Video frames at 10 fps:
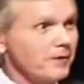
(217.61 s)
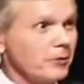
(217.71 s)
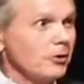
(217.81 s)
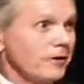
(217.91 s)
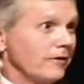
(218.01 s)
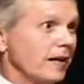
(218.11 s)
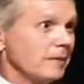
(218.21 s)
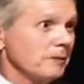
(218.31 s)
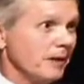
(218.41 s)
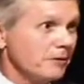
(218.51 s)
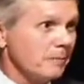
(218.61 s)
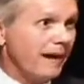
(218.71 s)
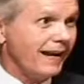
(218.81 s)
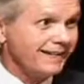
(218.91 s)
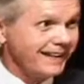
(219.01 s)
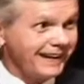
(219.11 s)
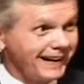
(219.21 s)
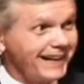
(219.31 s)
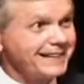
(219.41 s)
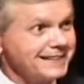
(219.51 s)
They could be on the ballot and get
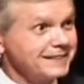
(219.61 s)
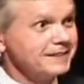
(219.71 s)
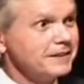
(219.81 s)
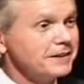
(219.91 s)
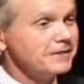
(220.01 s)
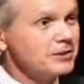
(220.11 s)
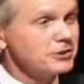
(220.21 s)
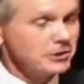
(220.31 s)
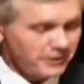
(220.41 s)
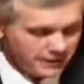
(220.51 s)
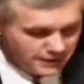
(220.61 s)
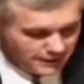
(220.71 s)
elected this year